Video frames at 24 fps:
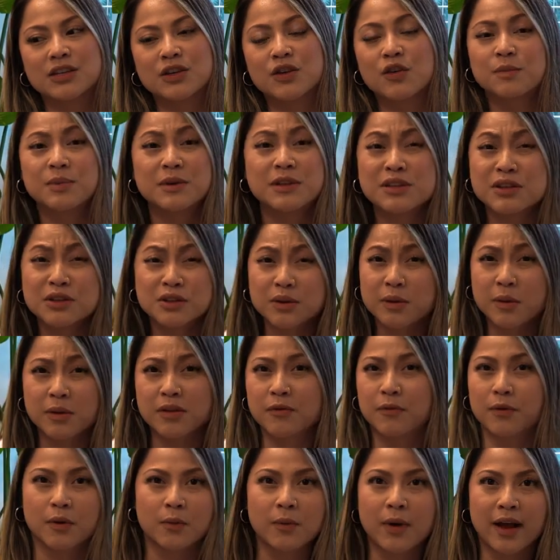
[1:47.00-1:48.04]
you've been dealing with
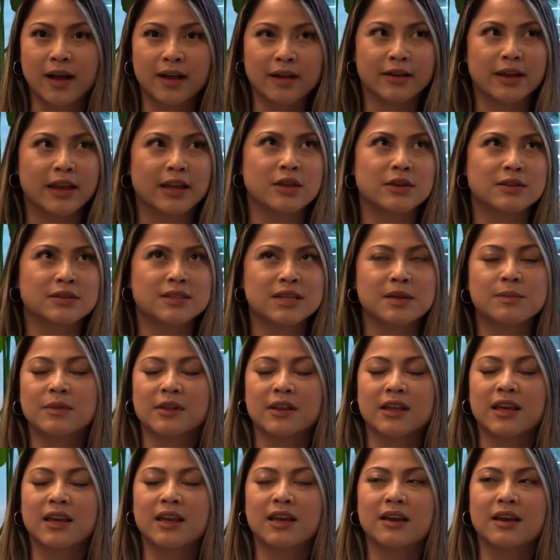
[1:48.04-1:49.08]
it for a while, and you
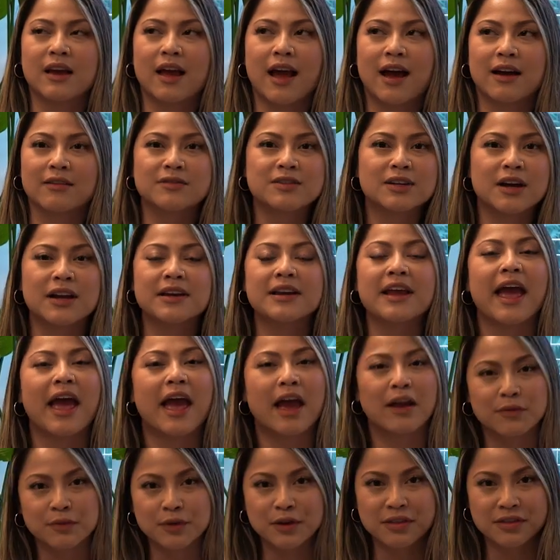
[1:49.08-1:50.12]
seemingly have done
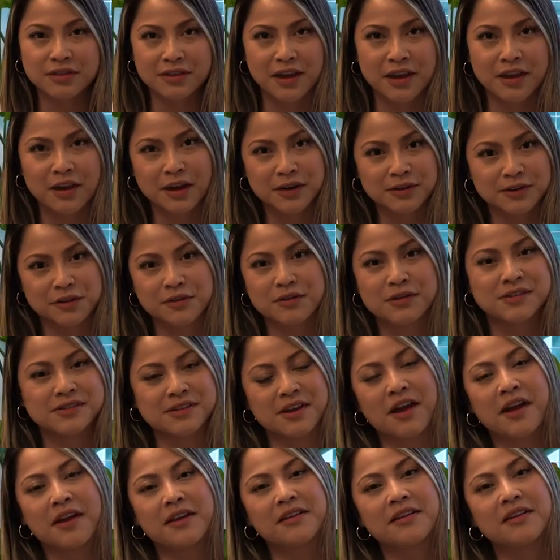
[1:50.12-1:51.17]
everything under the
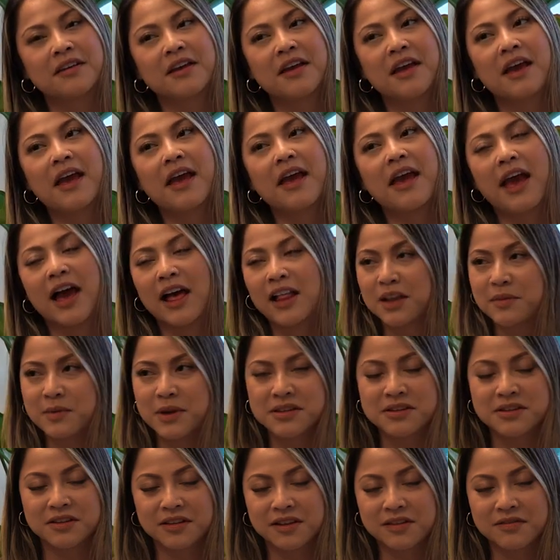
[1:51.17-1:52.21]
sun,
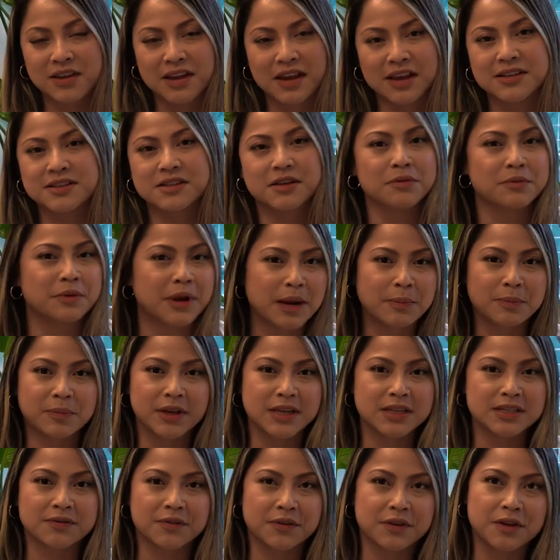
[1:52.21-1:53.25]
Elemental Living is the right
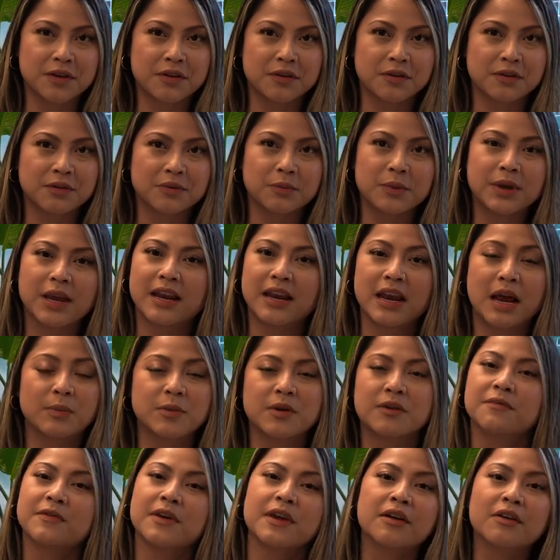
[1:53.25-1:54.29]
place for you. We can help
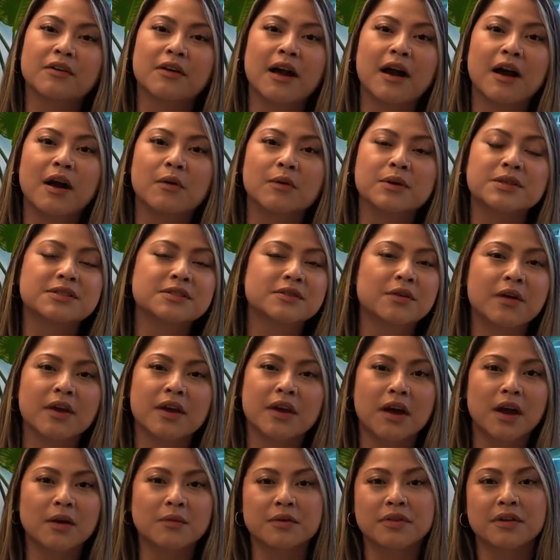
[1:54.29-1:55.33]
you figure out what's
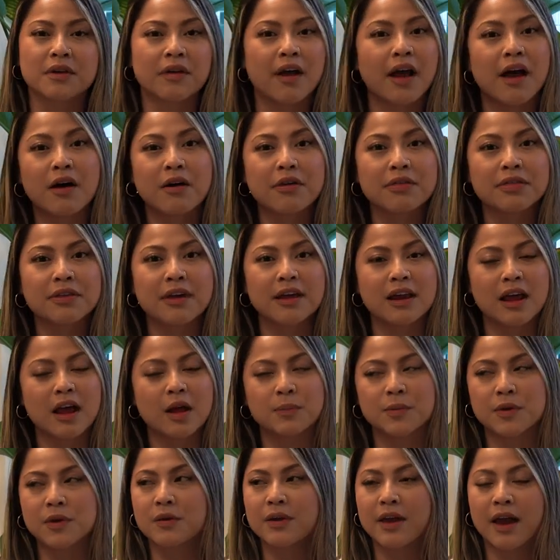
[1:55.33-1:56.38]
going on with your health and
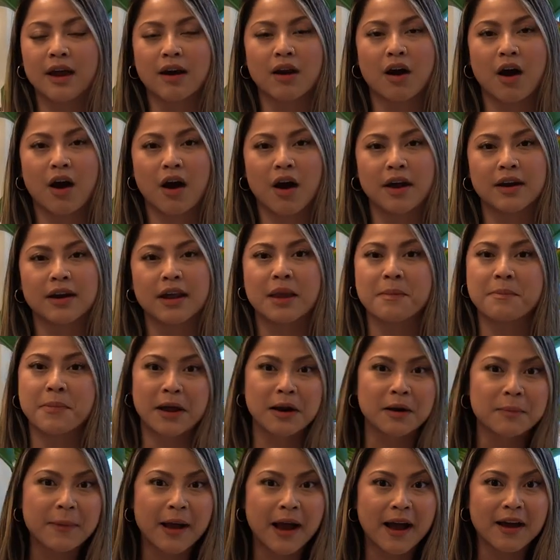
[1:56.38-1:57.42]
help you get on a
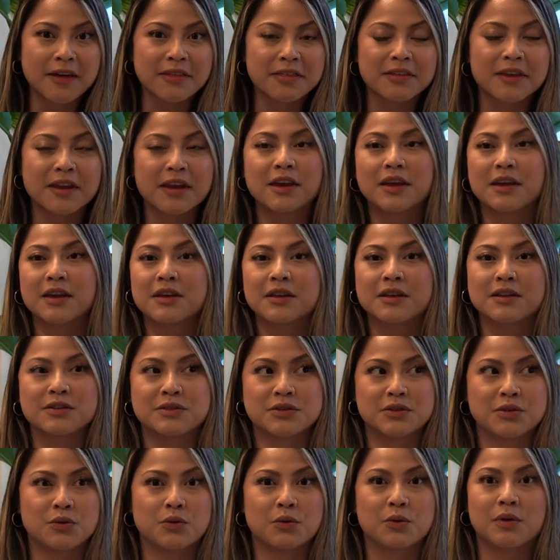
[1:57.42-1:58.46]
better path
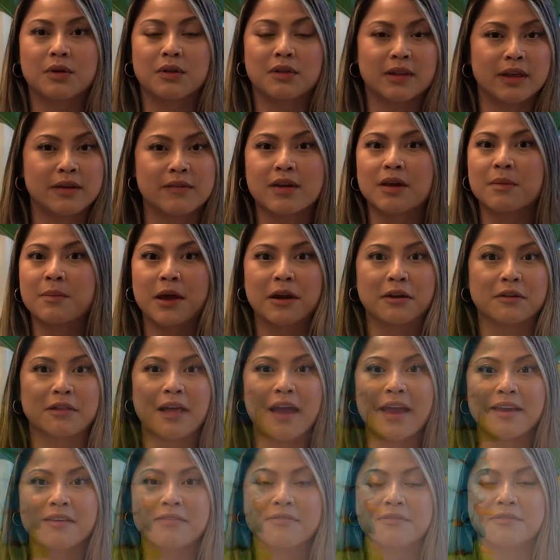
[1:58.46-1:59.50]
to living a better
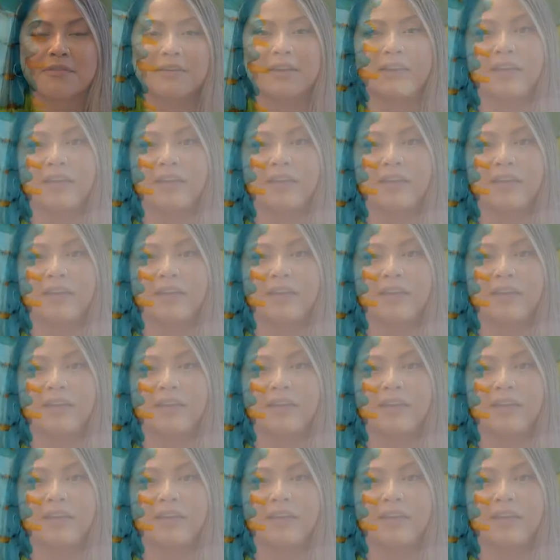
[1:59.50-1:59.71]
life.